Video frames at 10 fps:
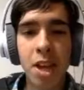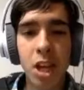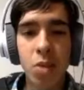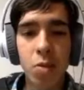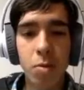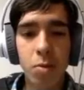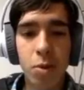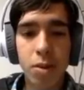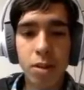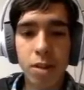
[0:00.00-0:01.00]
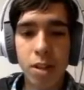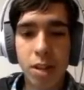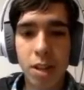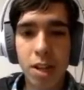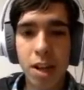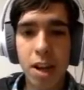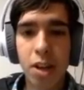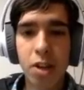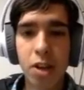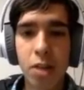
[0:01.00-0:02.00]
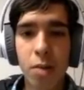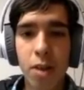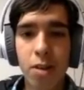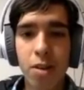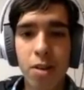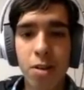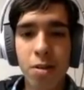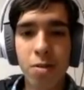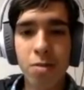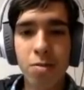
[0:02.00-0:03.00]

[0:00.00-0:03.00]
So we'll put the kinetic generator. No.